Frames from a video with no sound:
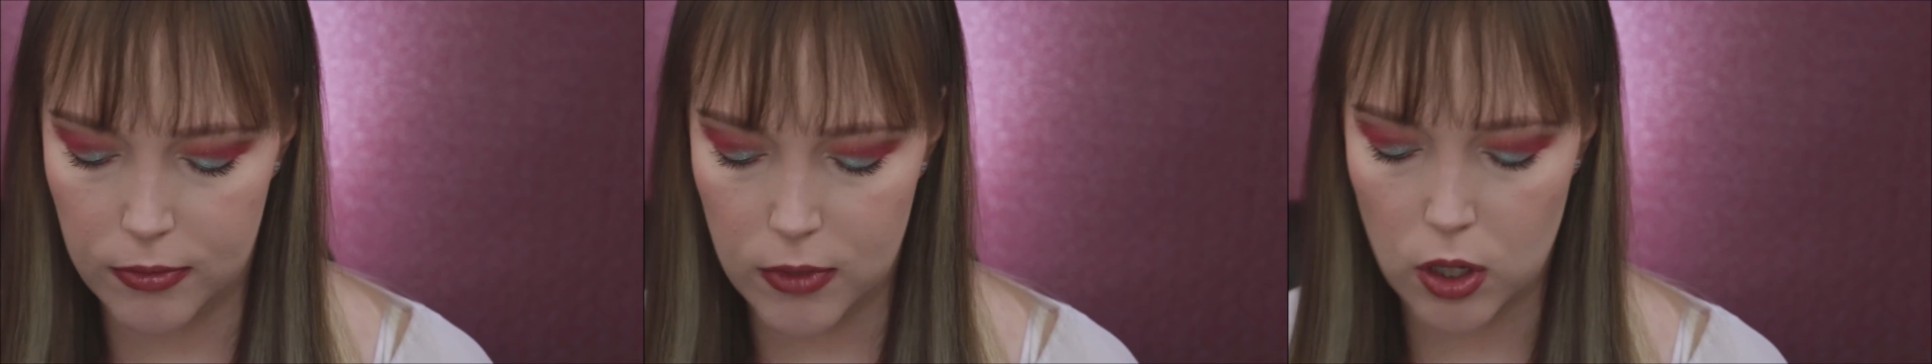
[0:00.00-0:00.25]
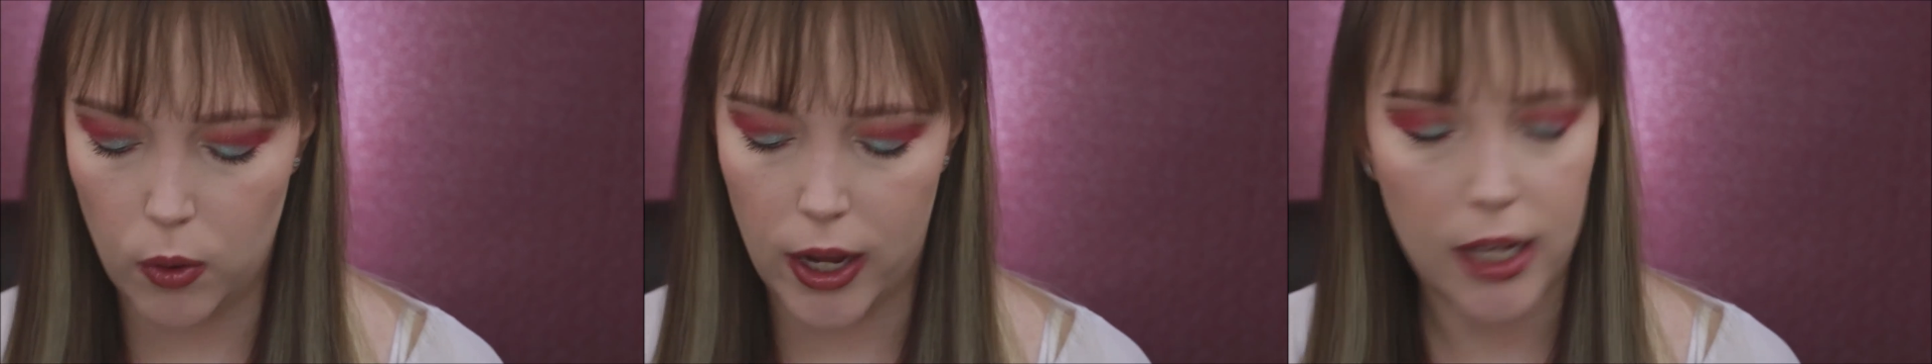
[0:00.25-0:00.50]

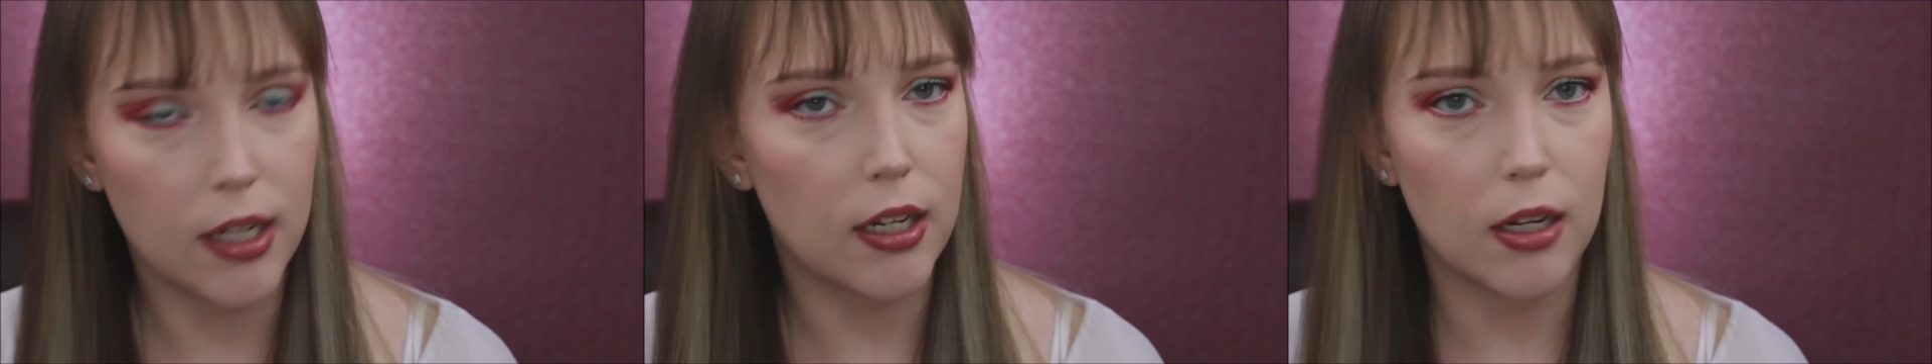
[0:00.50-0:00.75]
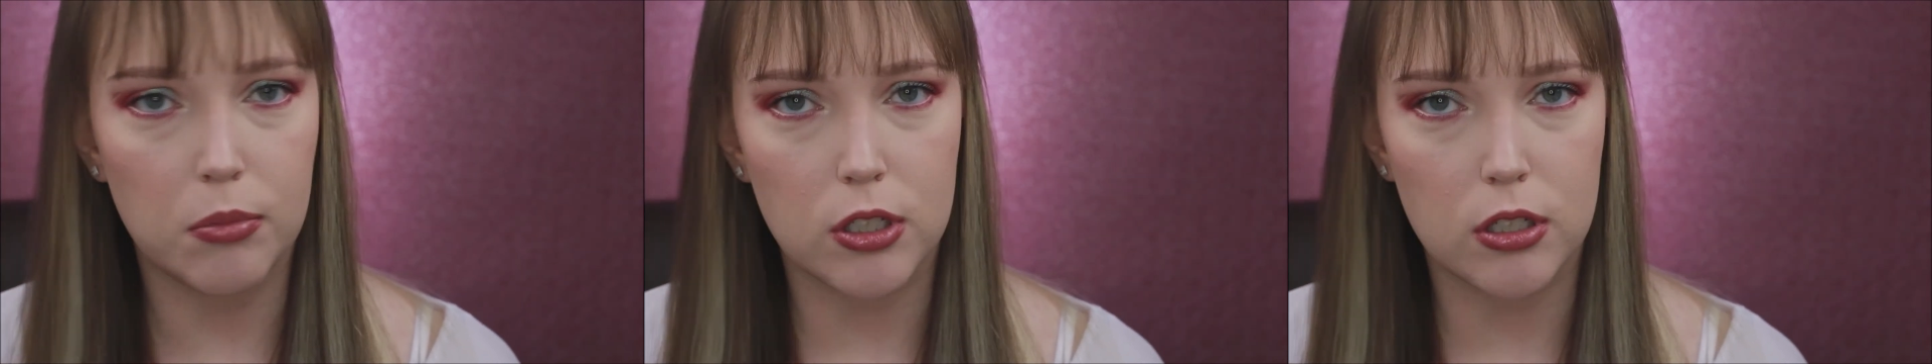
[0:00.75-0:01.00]
So I
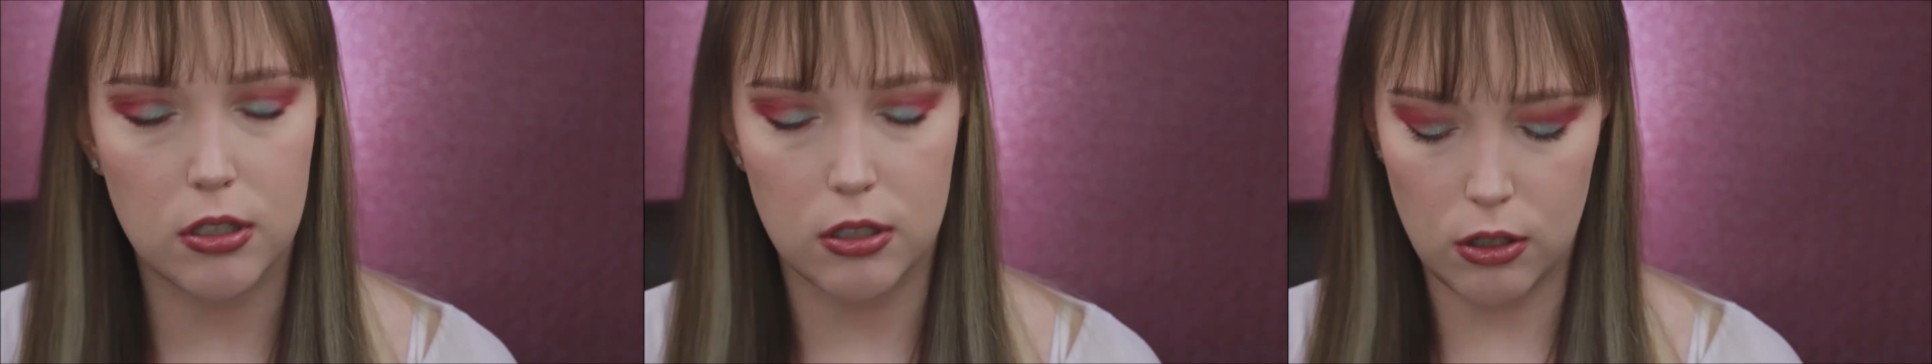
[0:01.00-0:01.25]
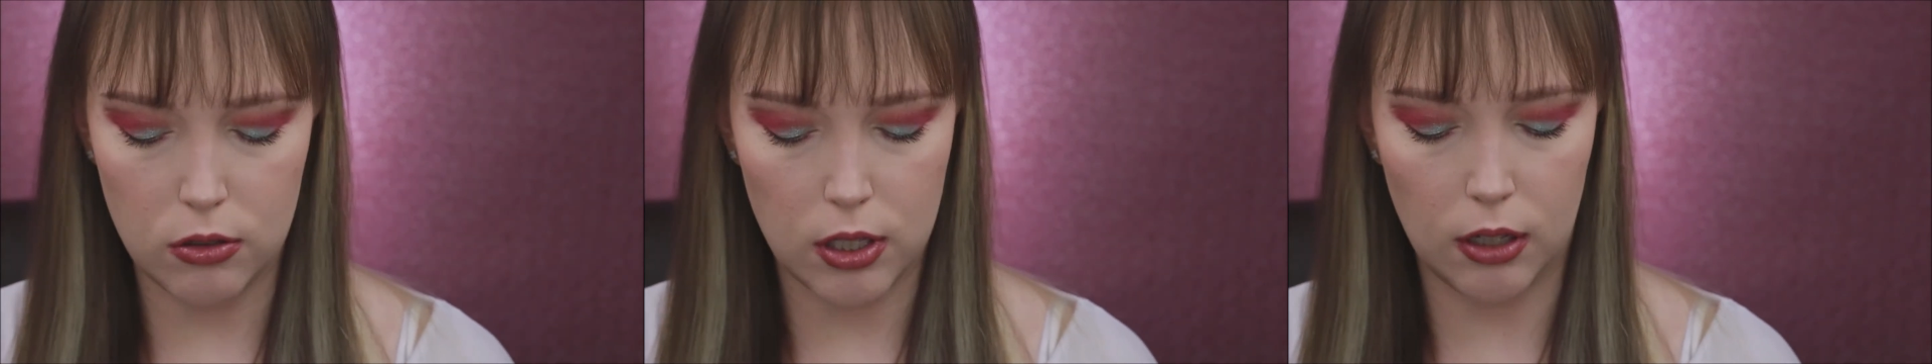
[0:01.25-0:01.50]
ended up
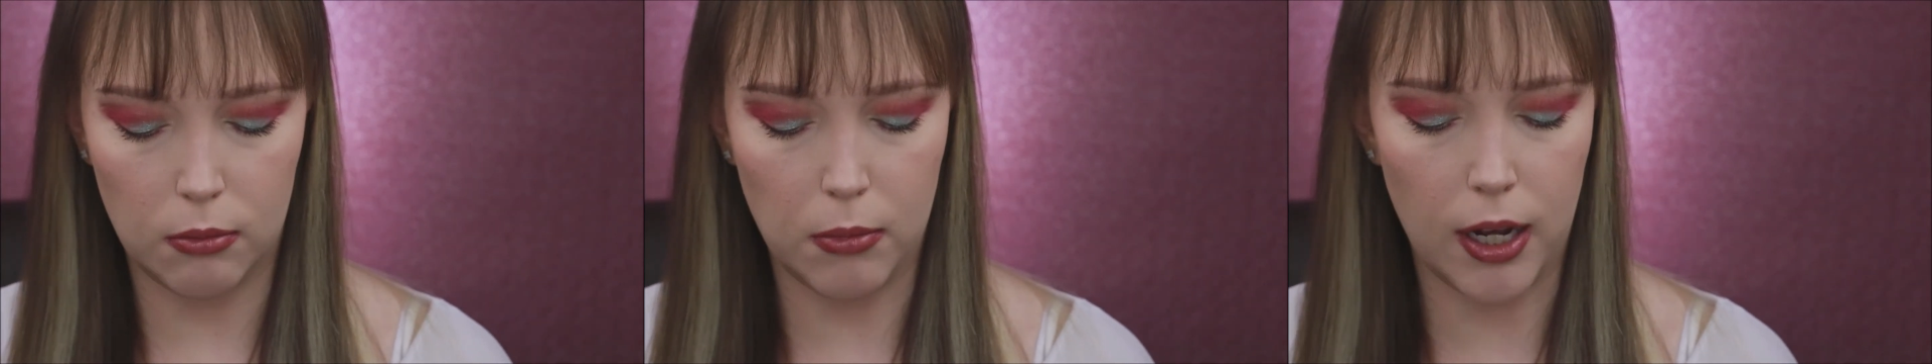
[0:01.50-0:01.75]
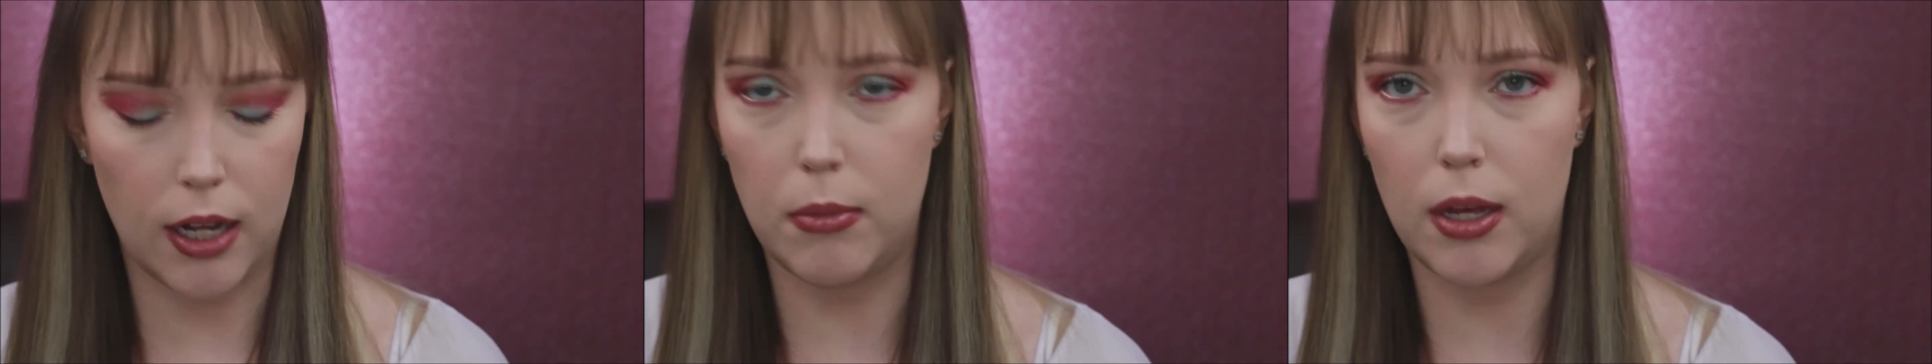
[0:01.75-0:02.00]
just using my